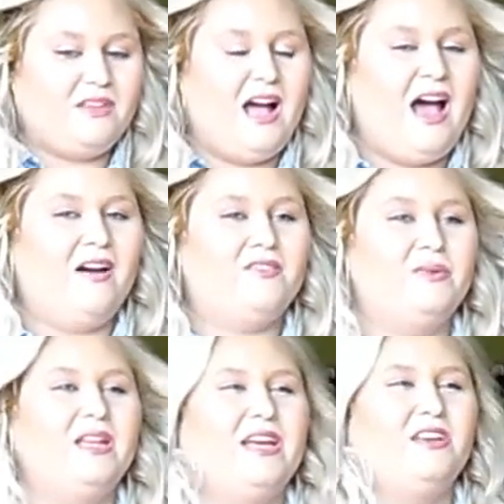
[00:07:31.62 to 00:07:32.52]
I have
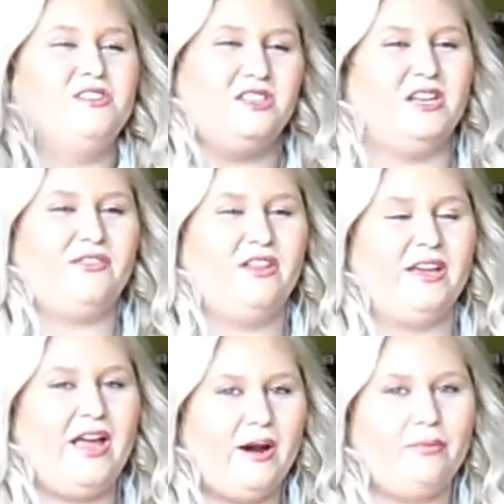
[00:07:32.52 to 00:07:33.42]
been using
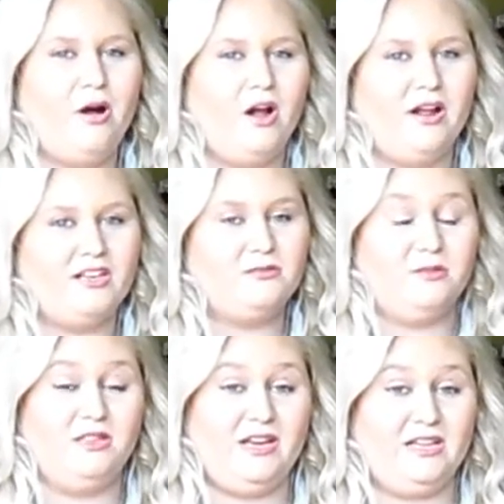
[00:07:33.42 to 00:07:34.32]
different hair products
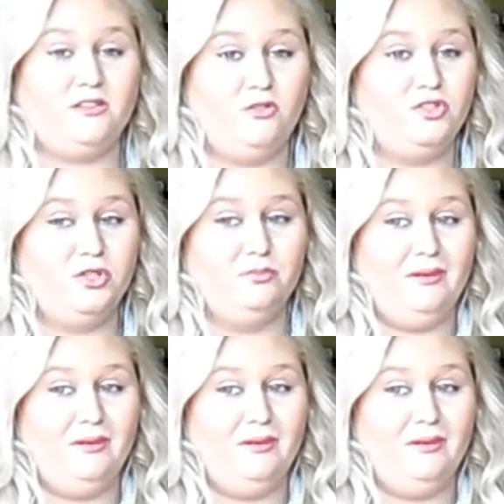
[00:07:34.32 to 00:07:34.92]
because like I told you,